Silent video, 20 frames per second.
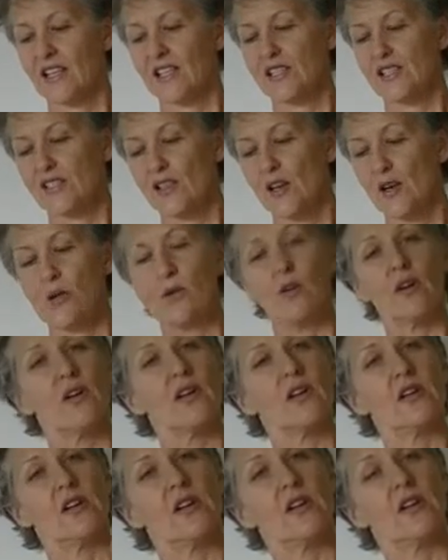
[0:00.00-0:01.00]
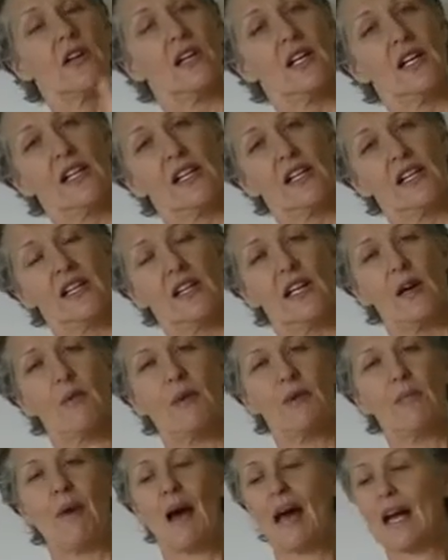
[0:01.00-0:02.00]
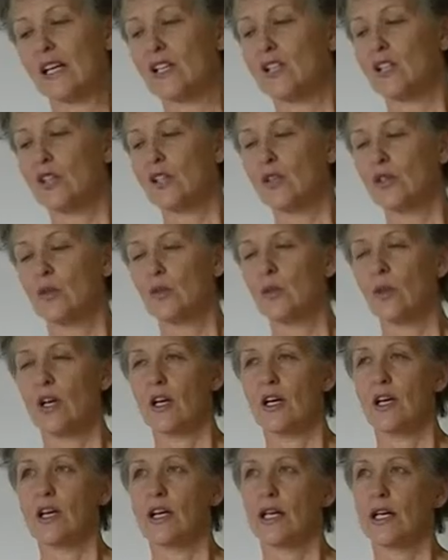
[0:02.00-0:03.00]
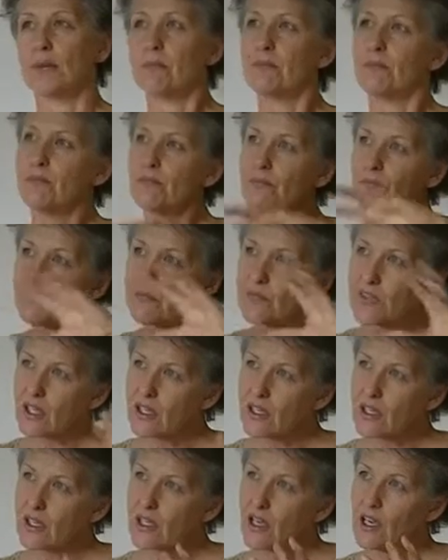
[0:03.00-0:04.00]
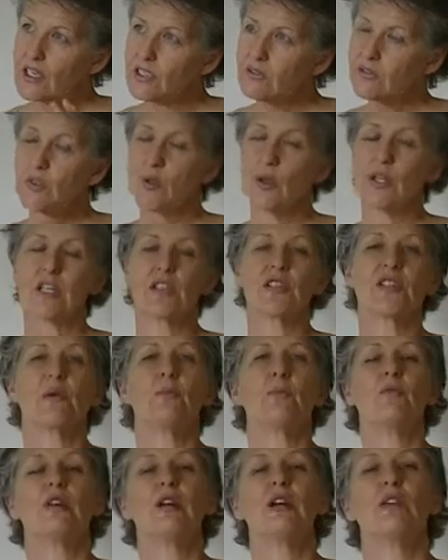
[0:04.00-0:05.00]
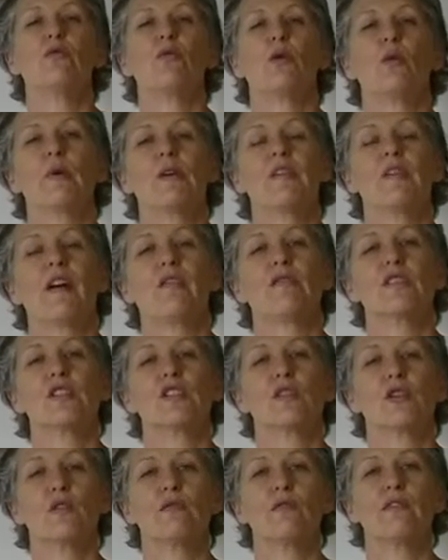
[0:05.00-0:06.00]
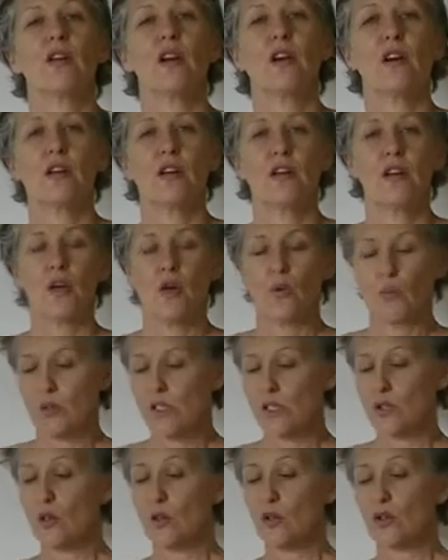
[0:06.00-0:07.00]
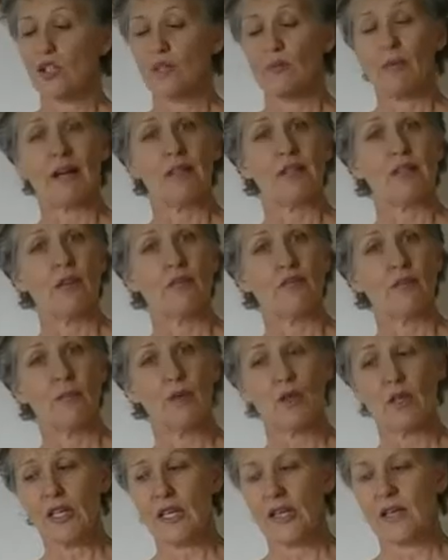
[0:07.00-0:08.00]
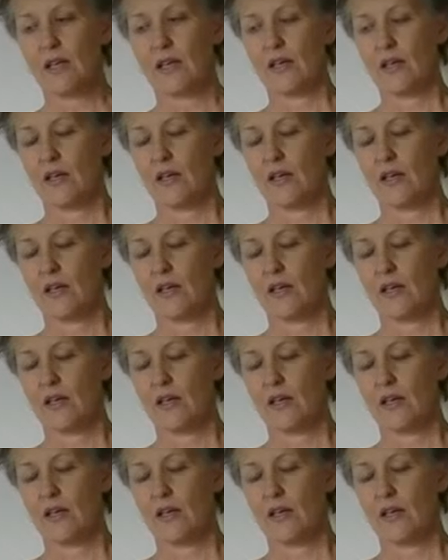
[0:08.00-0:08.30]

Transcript: So, coming back to kind of doing a summary of what we've covered so far, we talked about overbooking.